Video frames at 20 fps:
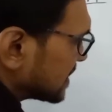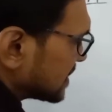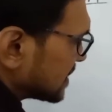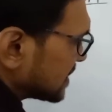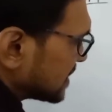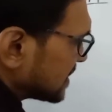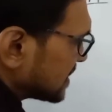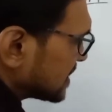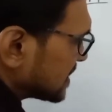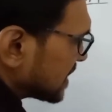
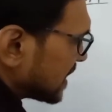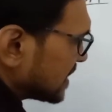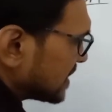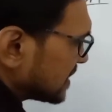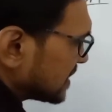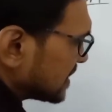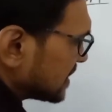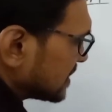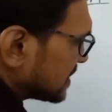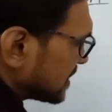this is
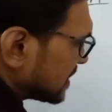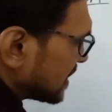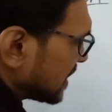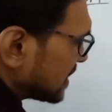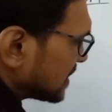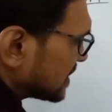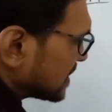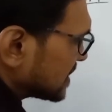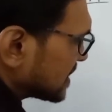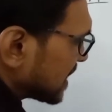90,
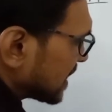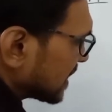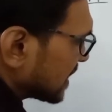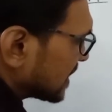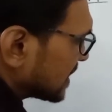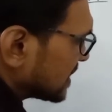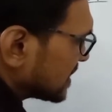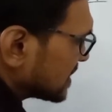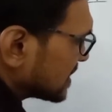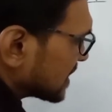and this angle
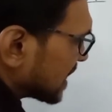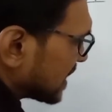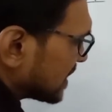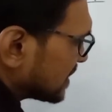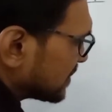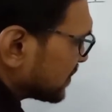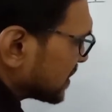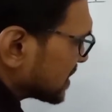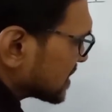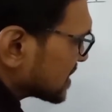is 90
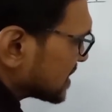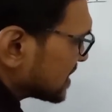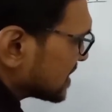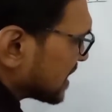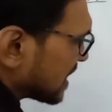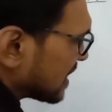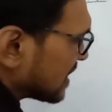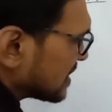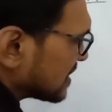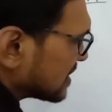minus
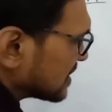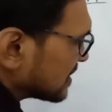theta,